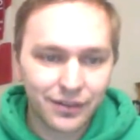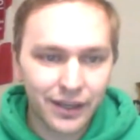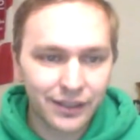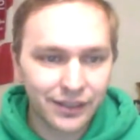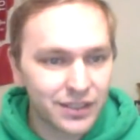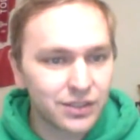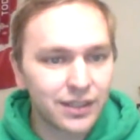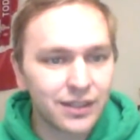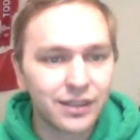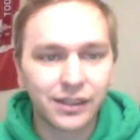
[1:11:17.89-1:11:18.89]
at least
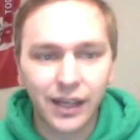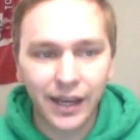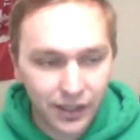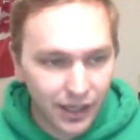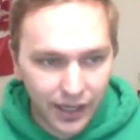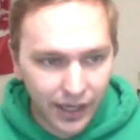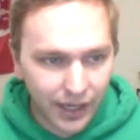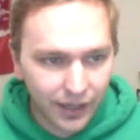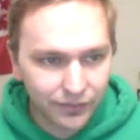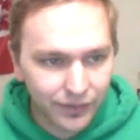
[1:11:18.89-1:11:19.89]
in the line that I
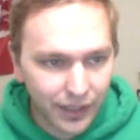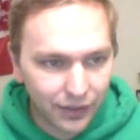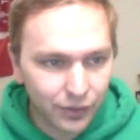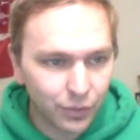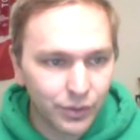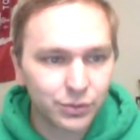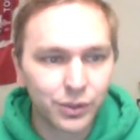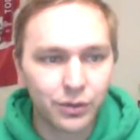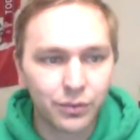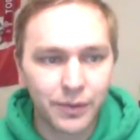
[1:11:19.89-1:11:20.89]
have. I don't know what's
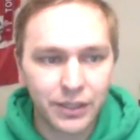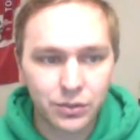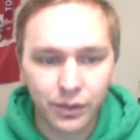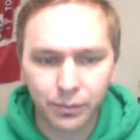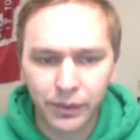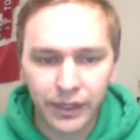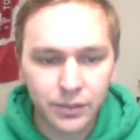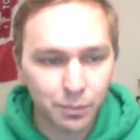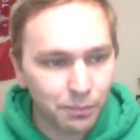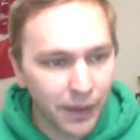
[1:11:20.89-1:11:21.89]
wrong with my sort, but
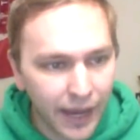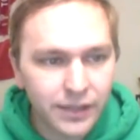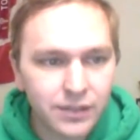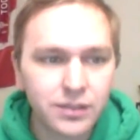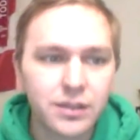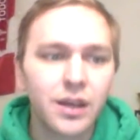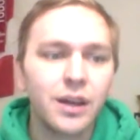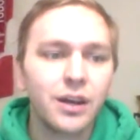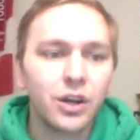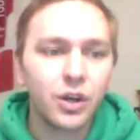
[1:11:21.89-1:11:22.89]
it's Max
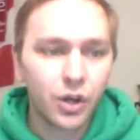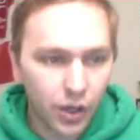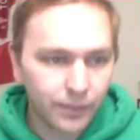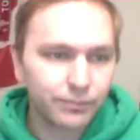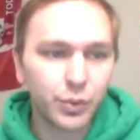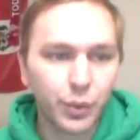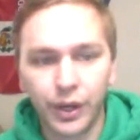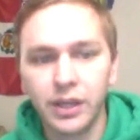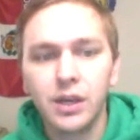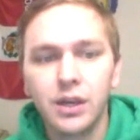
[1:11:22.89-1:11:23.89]
Comtois.
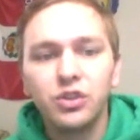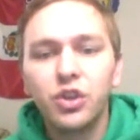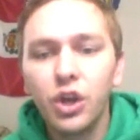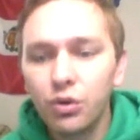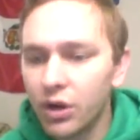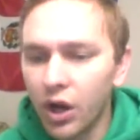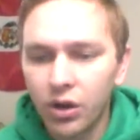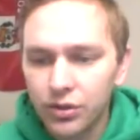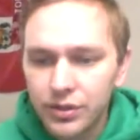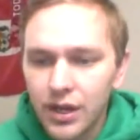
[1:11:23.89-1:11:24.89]
2
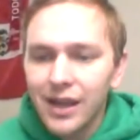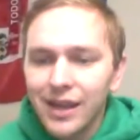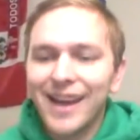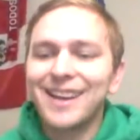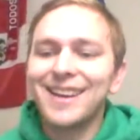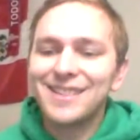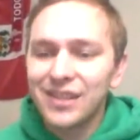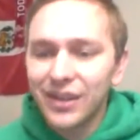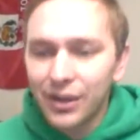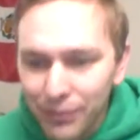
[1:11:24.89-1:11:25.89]
goals. That is
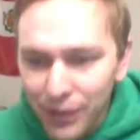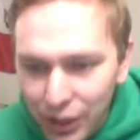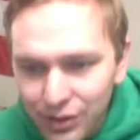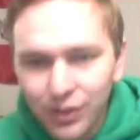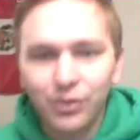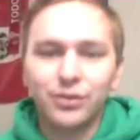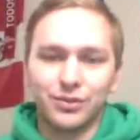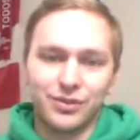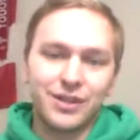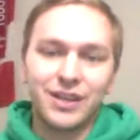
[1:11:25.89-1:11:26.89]
their most
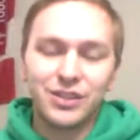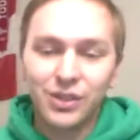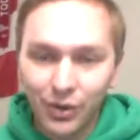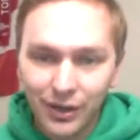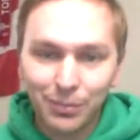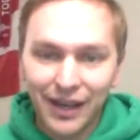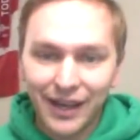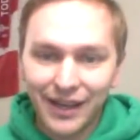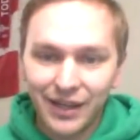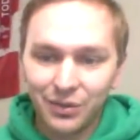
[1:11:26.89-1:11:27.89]
goals scored
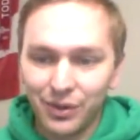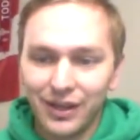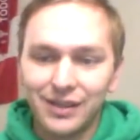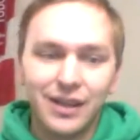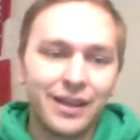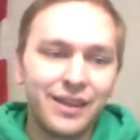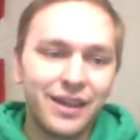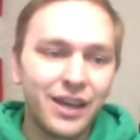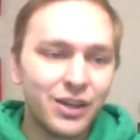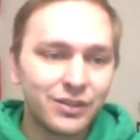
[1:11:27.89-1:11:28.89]
by anyone. And
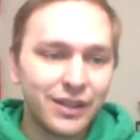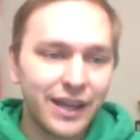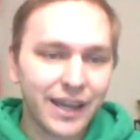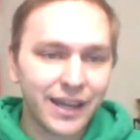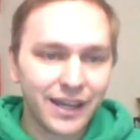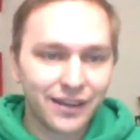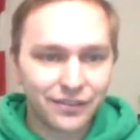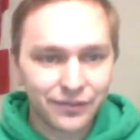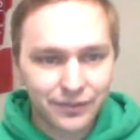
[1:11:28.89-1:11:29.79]
they only have